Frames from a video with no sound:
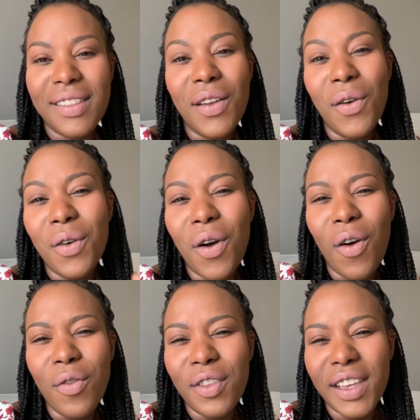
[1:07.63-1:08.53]
so
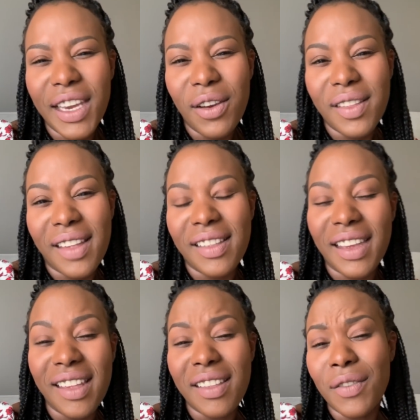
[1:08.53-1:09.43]
over the years, as the
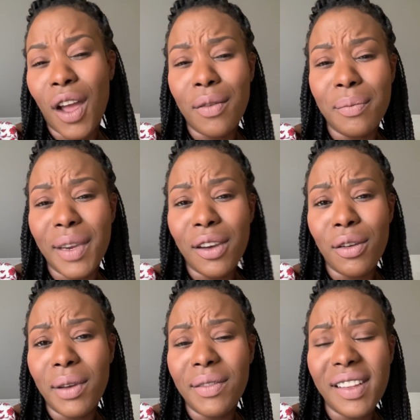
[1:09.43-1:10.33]
kids have gotten
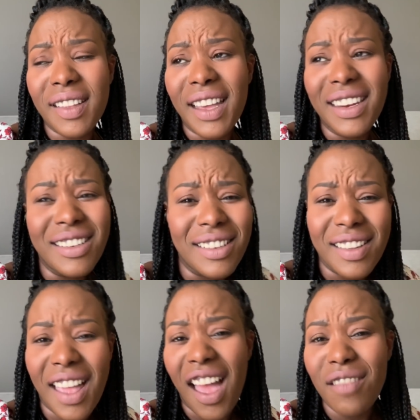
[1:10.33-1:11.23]
bigger, we've decided to
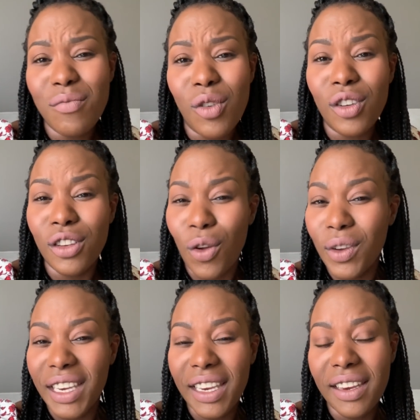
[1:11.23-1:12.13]
just have more
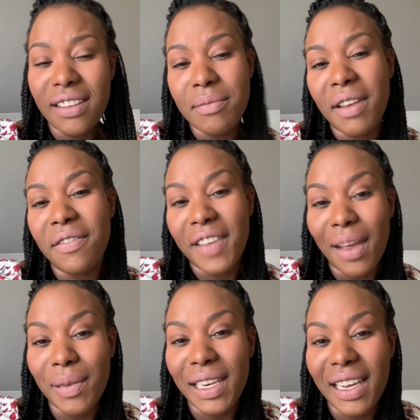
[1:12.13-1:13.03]
low-key, intimate,
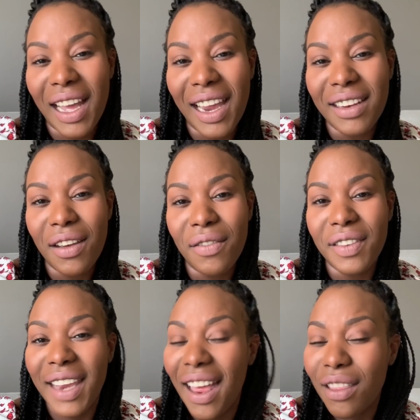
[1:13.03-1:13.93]
family kind of
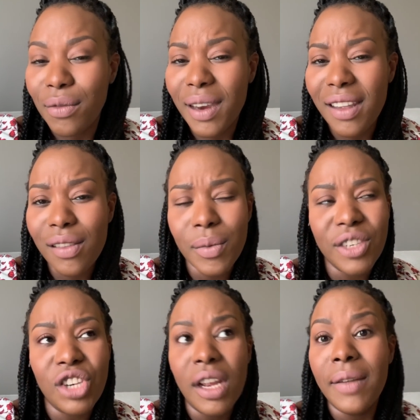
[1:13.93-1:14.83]
gatherings,
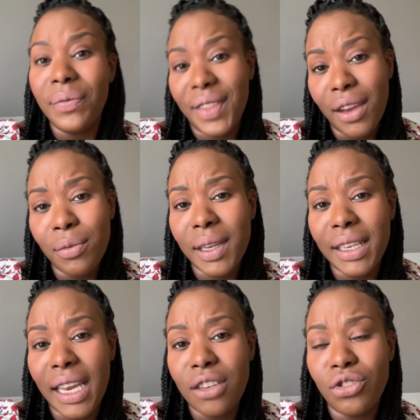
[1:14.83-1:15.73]
which they
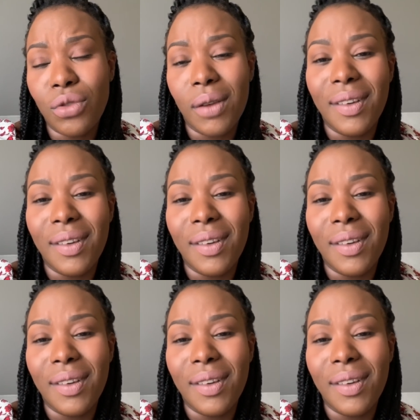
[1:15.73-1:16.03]
really enjoy.